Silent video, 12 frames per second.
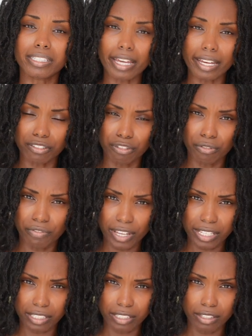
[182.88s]
like to
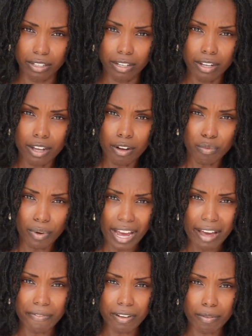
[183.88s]
face the
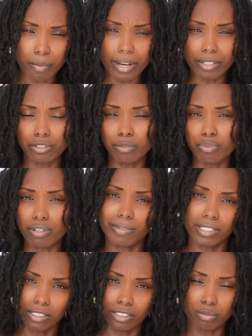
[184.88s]
wrath of a white
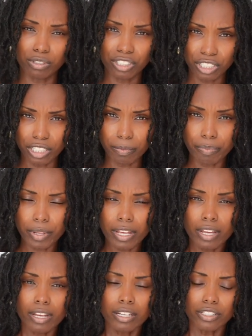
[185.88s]
supremacist regime.
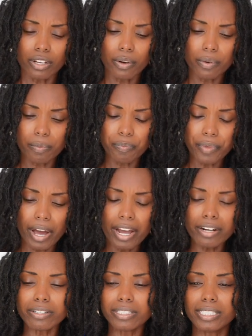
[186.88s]
So I
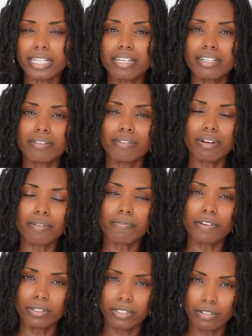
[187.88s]
understand,
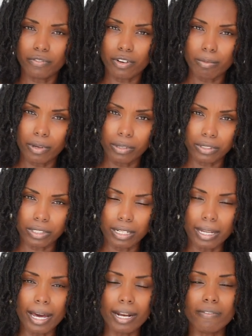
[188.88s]
first and foremost, a
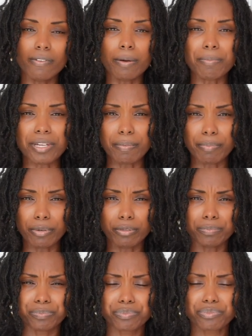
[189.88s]
lot of our
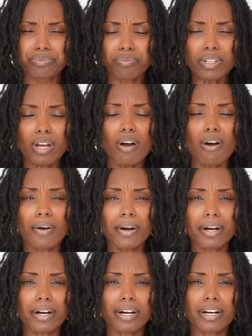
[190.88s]
people
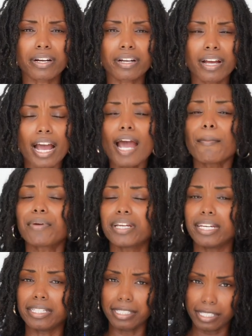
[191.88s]
are
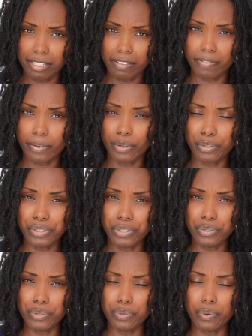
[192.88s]
apprehensive
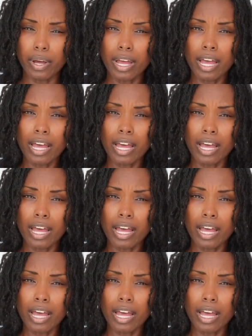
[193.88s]
to